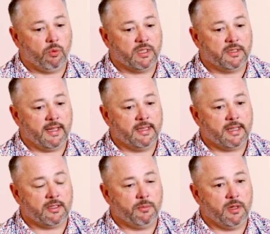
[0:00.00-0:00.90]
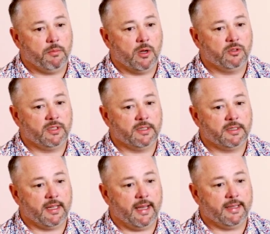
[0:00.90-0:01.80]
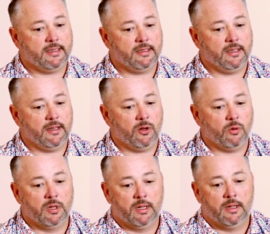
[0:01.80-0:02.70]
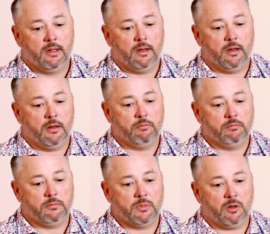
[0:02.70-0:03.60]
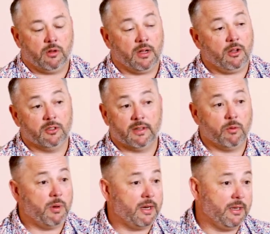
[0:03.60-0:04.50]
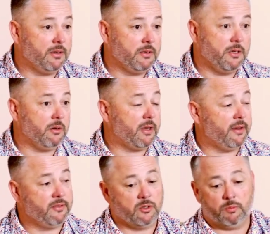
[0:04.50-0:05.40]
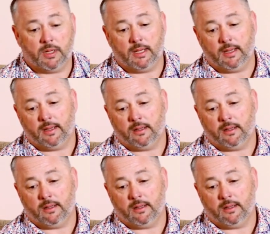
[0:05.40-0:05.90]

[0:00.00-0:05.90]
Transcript: What stands out to me the most is that, God calls everybody. You don't have to be,